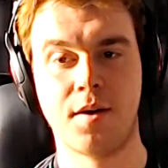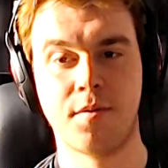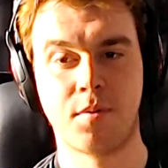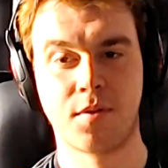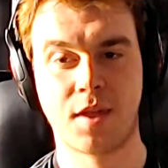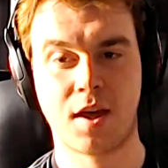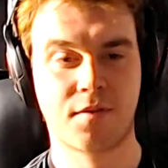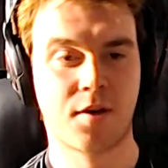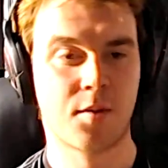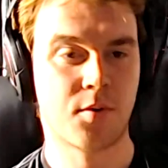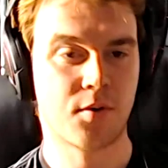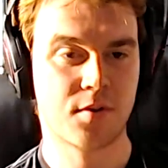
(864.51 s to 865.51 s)
but that's
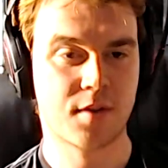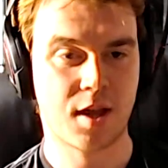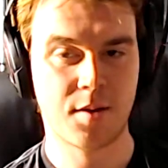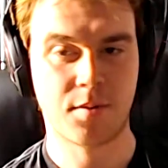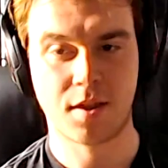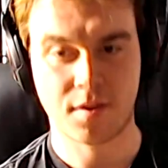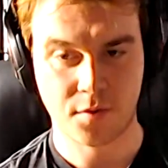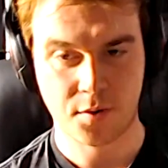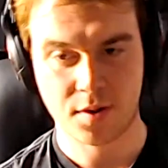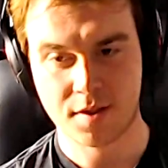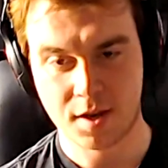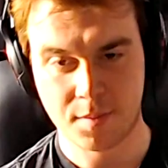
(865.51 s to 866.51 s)
far more unstable, as I've
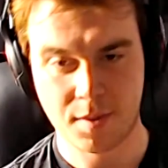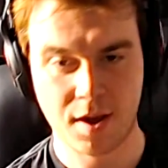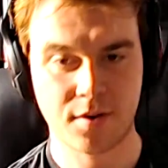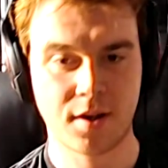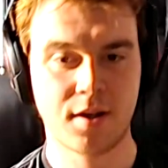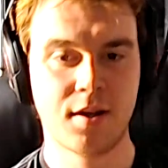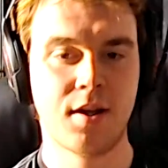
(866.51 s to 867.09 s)
always said about it.